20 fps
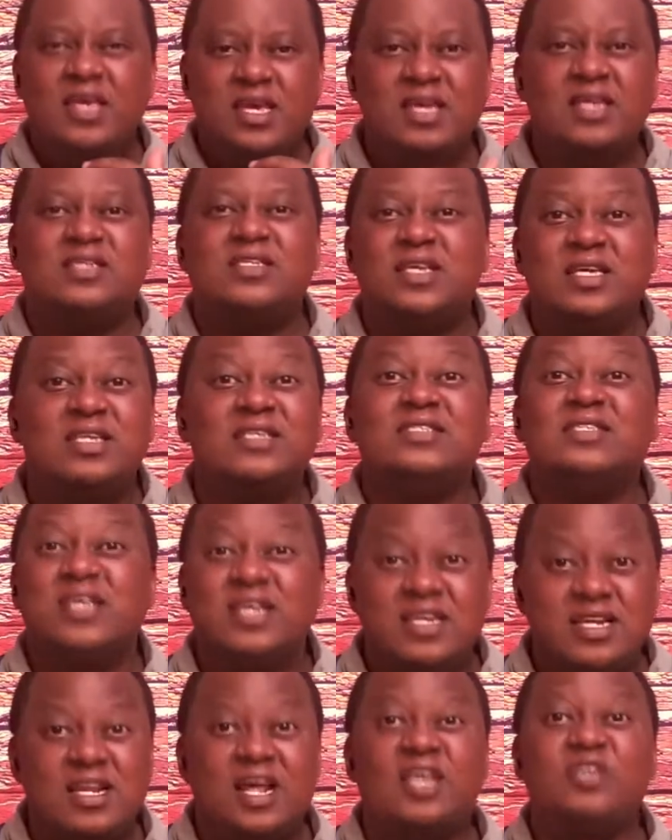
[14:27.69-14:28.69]
It is
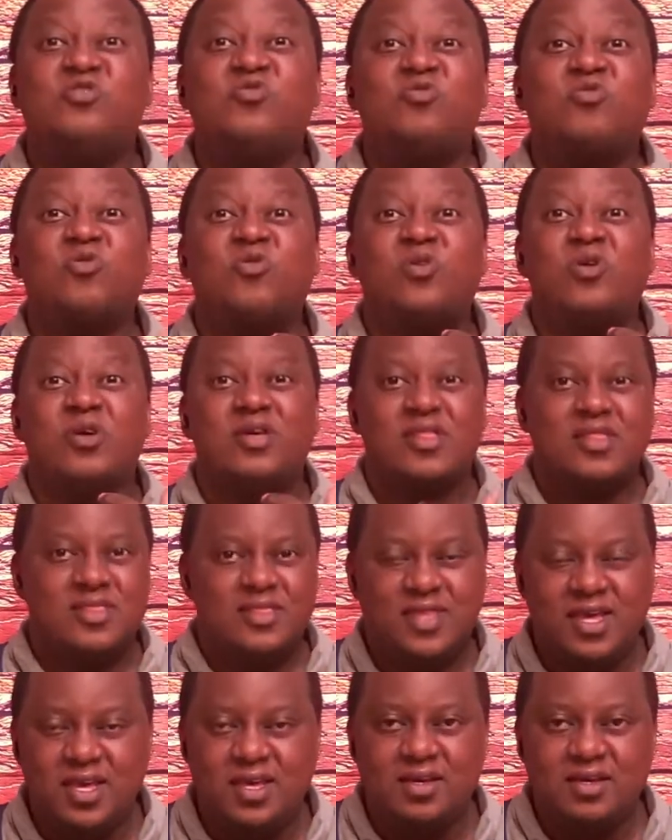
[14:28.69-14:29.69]
a natural
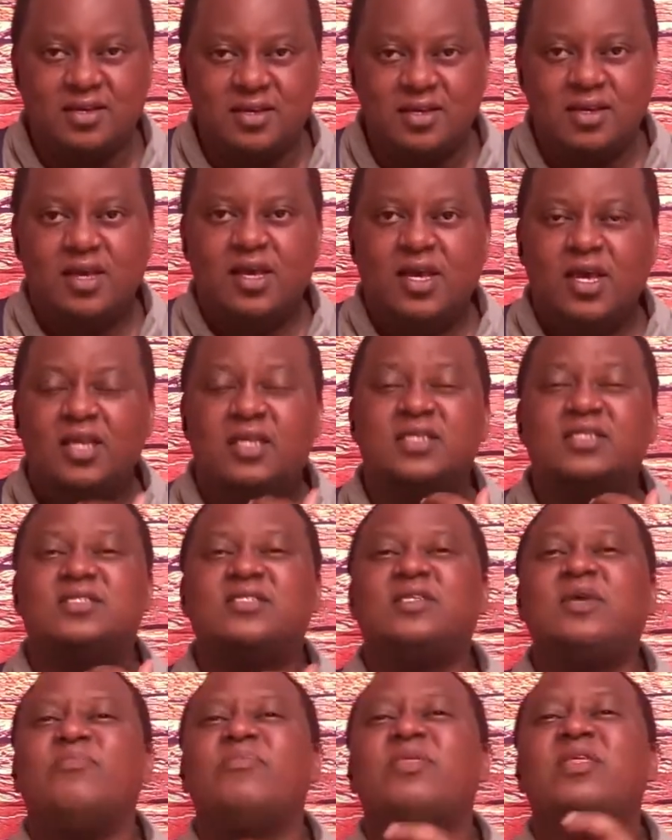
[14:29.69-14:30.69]
thing, it
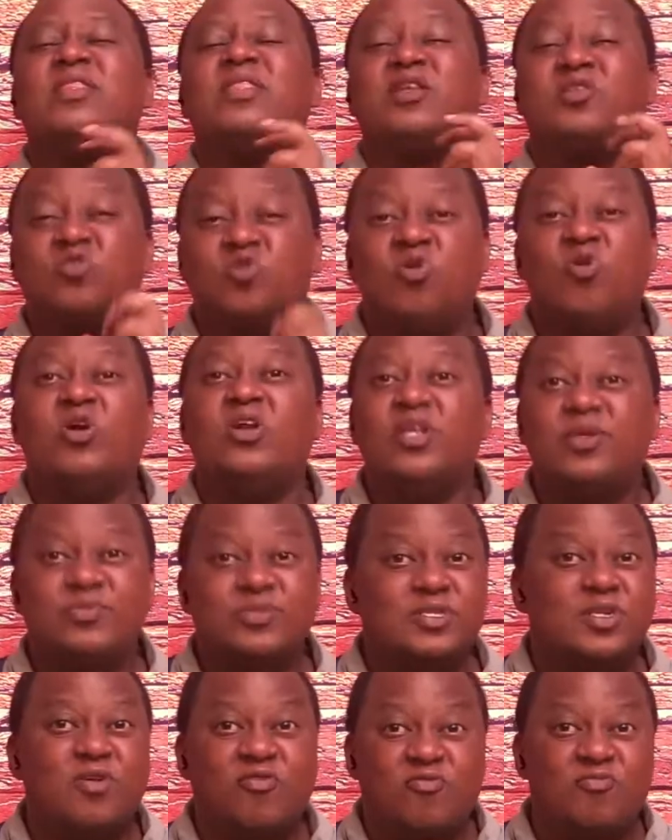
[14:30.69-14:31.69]
is something that God
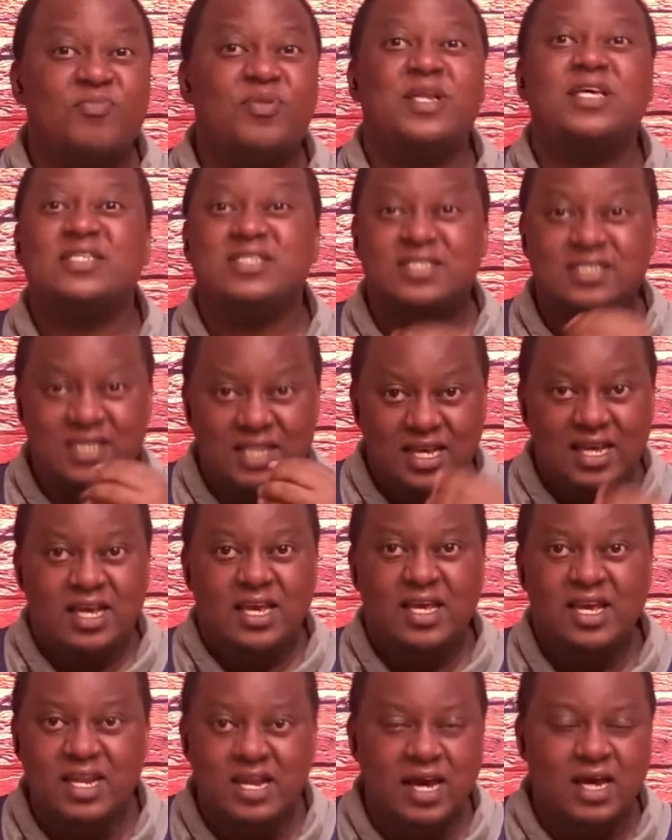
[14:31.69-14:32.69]
Himself placed
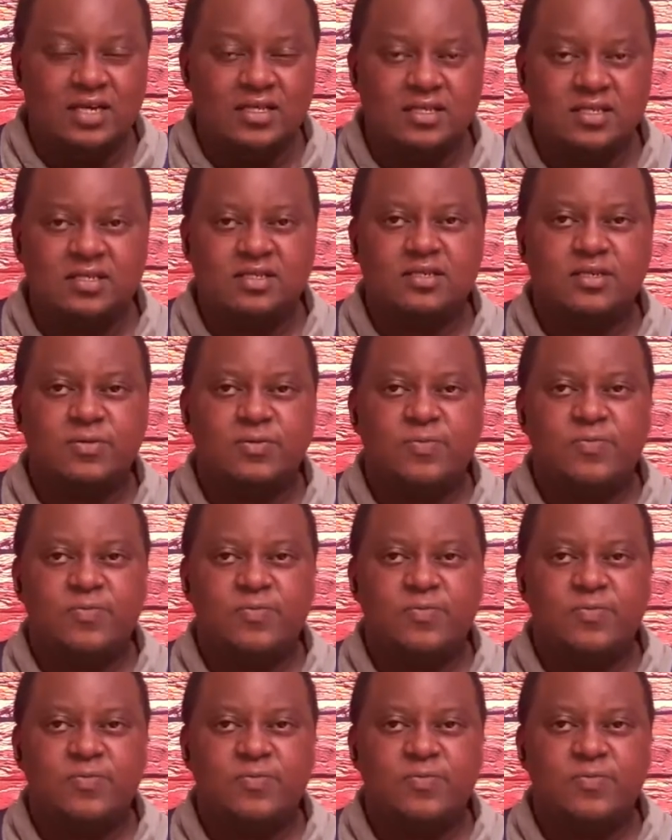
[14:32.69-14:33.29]
in us.